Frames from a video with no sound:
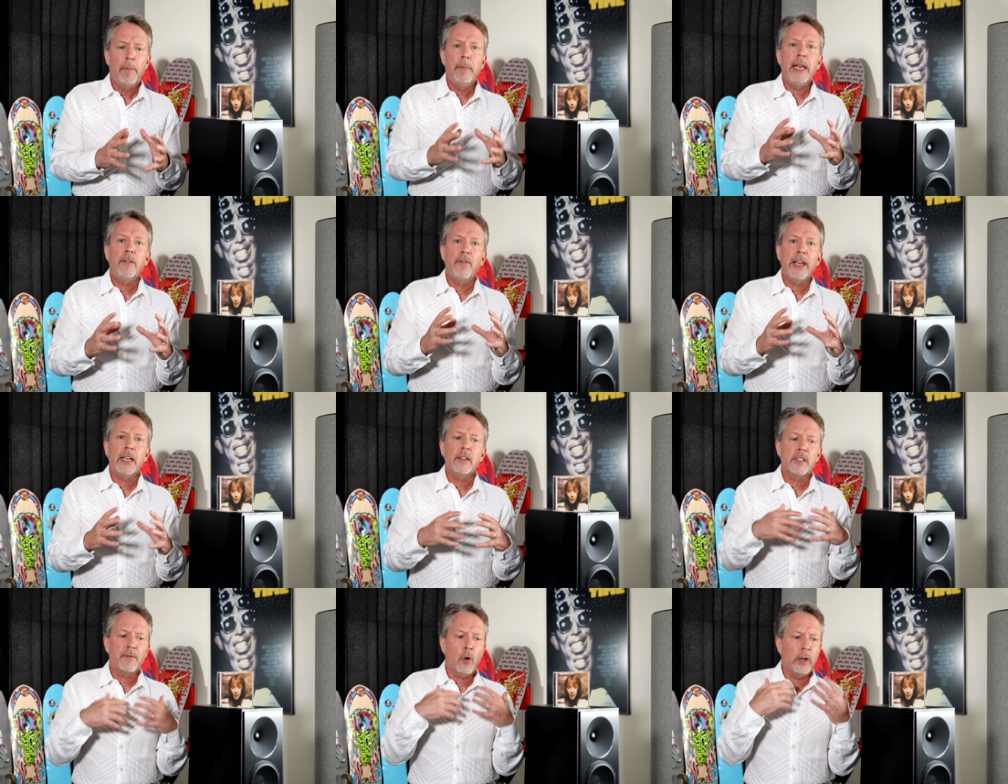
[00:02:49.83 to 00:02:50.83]
made
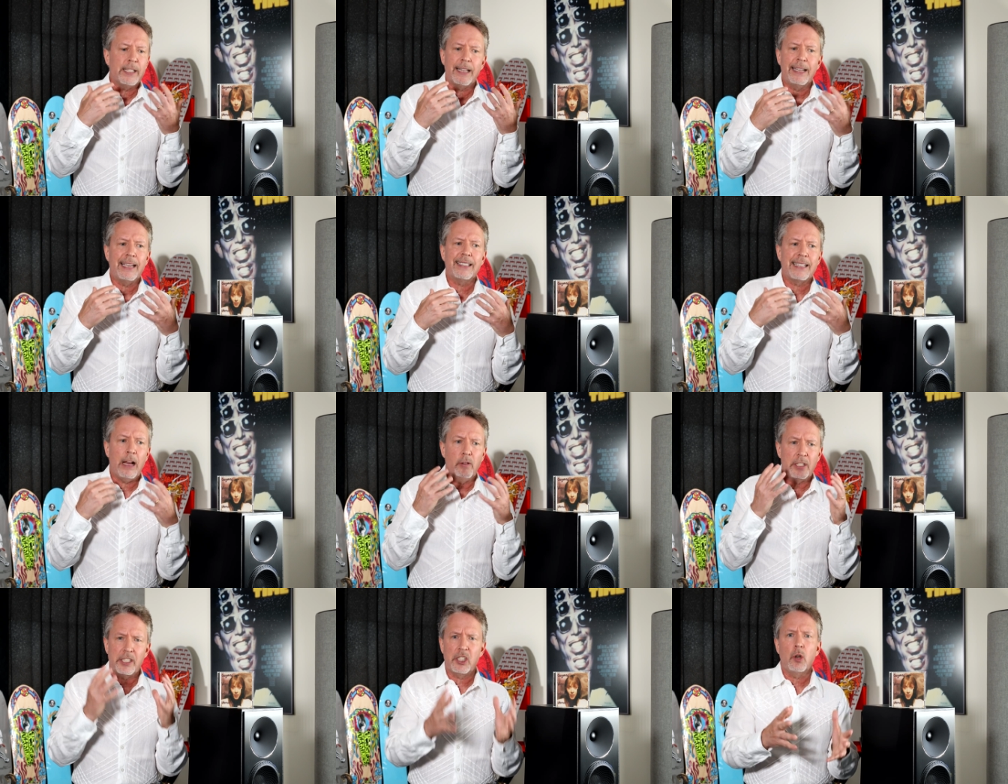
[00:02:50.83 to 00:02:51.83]
Vega's voice, I guess,
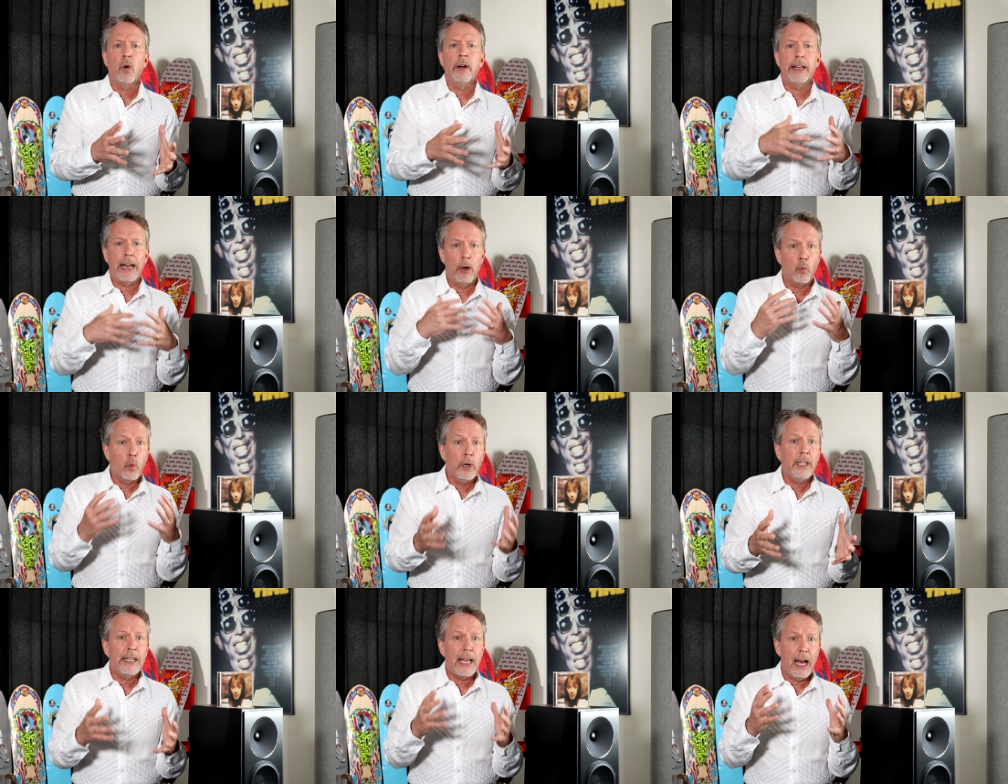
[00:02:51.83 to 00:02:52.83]
sound distorted and
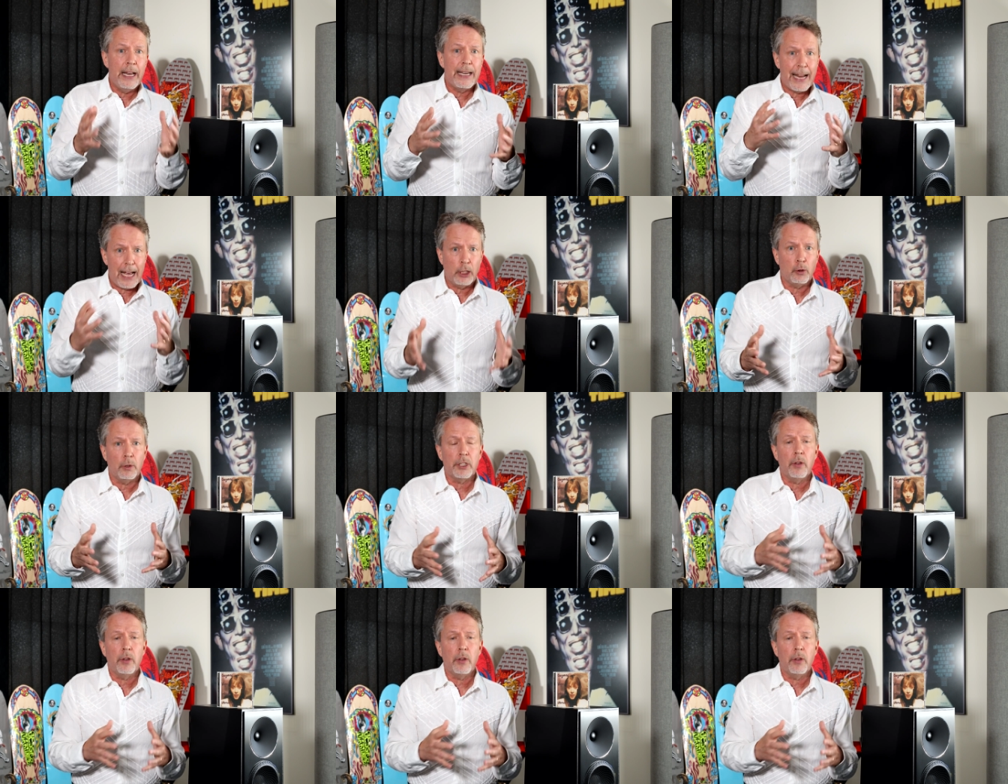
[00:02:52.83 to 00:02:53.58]
really unnatural.